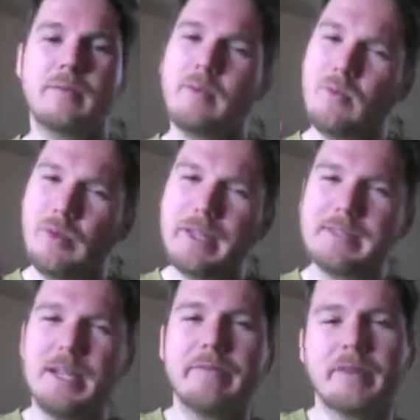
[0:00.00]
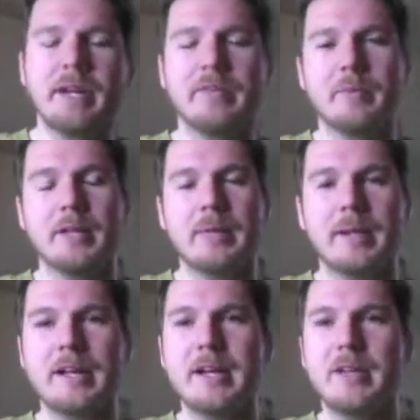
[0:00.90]
When I say unforgivable, I
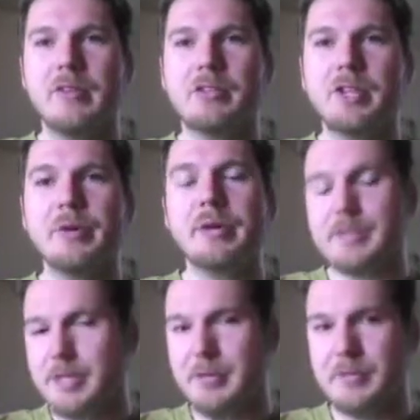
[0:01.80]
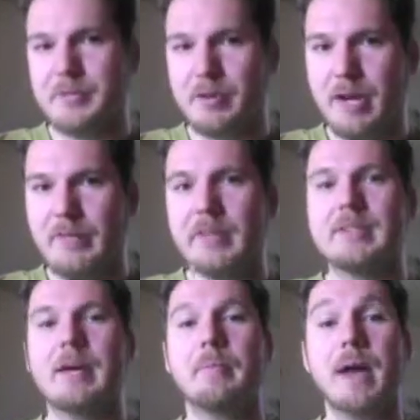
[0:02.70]
mean there's no excuse for graphics
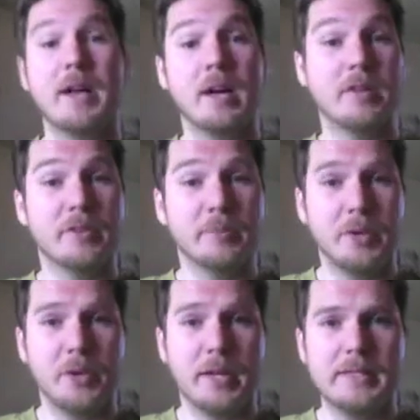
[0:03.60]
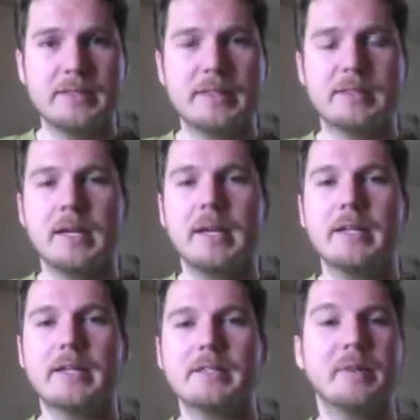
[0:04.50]
that bad other than pure laziness. It
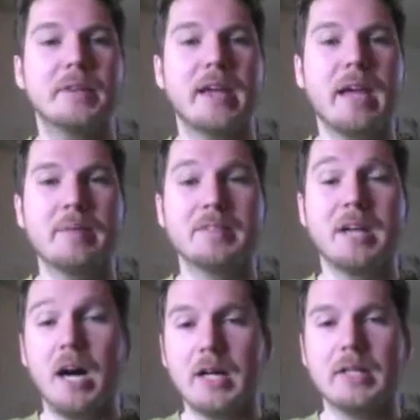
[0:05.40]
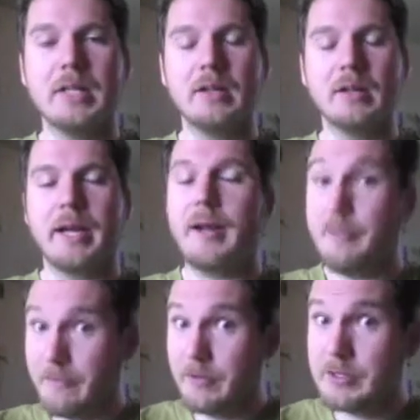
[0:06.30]
doesn't mean the game is ugly to look at. The
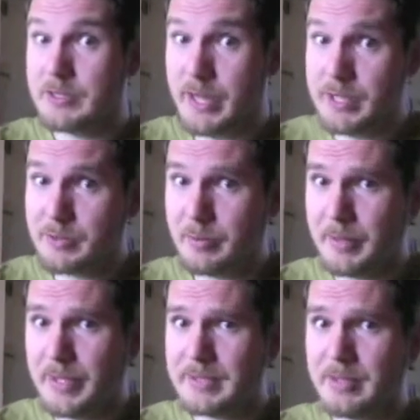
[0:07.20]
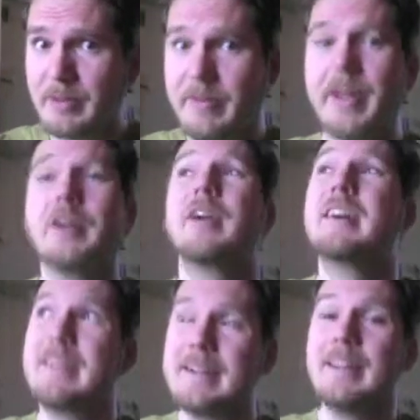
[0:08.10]
first stage where you play as Darth Vader,
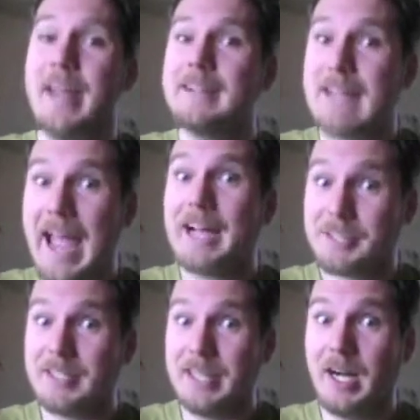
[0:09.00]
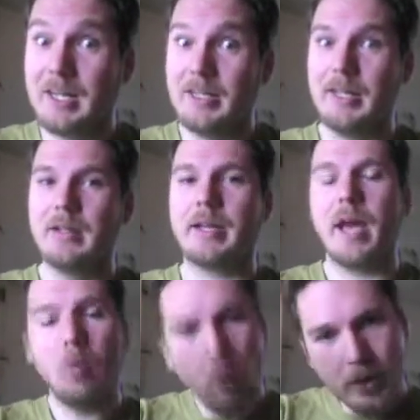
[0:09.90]
that's actually ugly to look at.
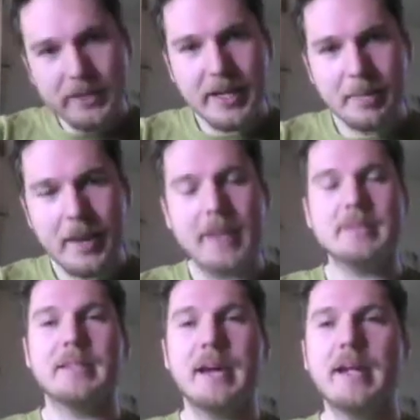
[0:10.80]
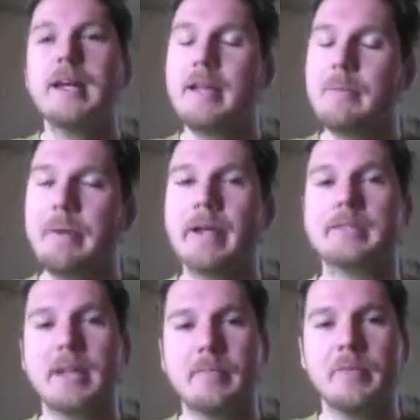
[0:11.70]
Once you get past that, it picks up.